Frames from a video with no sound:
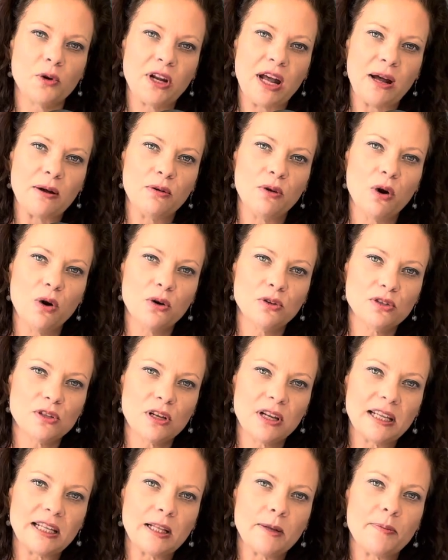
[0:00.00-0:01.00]
now lots
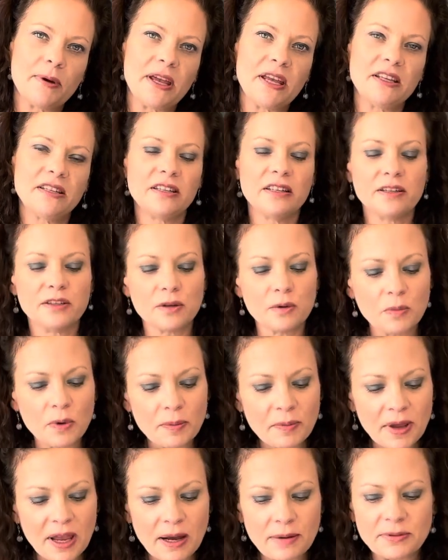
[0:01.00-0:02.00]
of little pieces that we'll
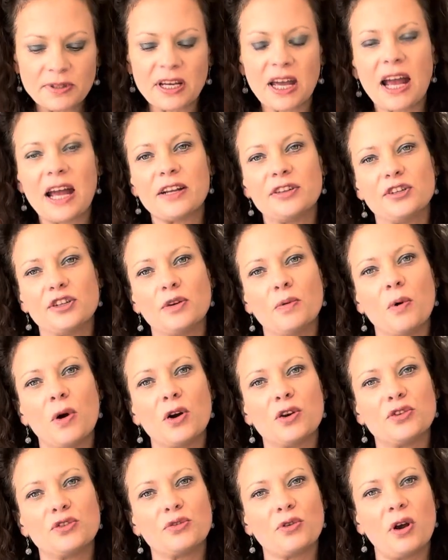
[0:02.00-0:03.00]
be able to add to
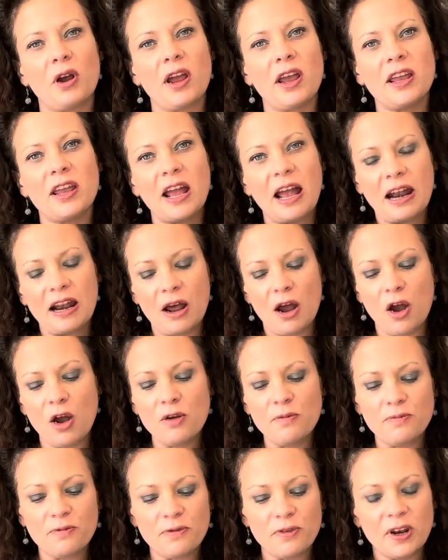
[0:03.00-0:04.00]
our tray, and
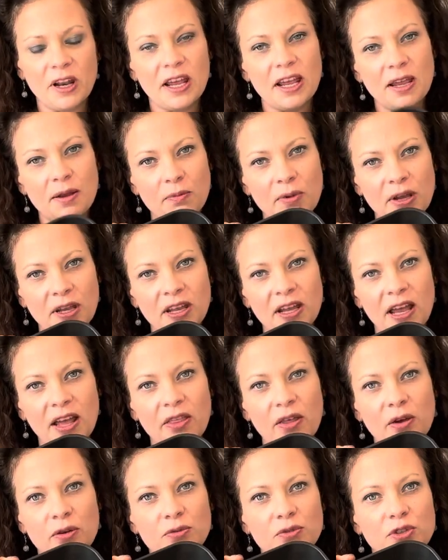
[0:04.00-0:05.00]
hopefully we can get
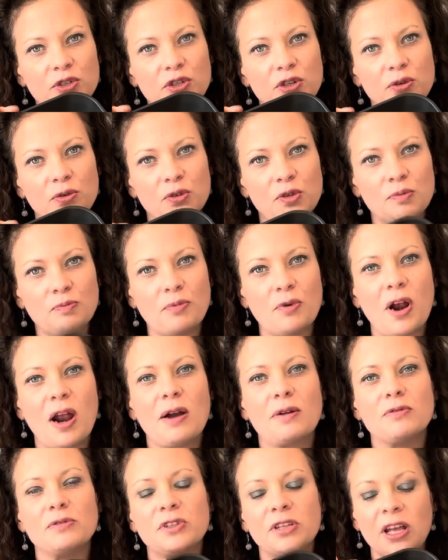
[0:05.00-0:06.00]
those to
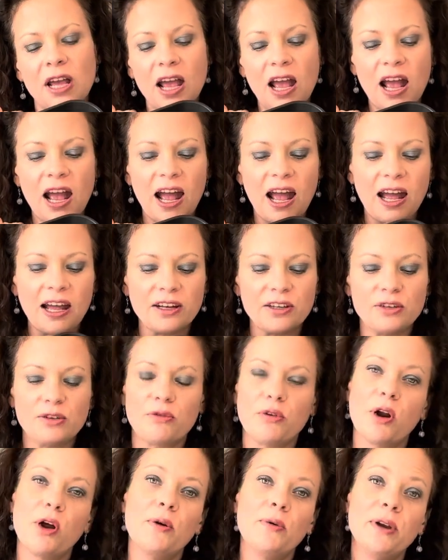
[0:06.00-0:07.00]
sprout and
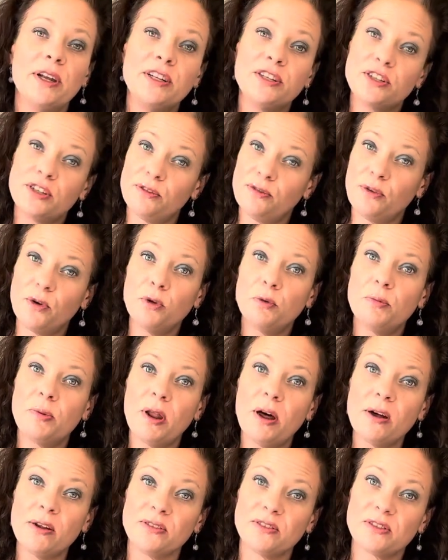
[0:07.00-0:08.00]
grow into full
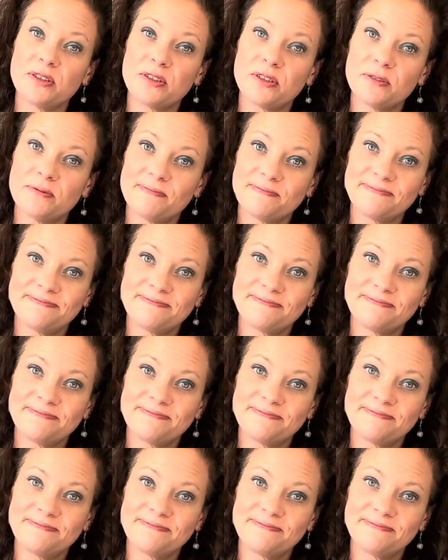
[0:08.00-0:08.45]
plants.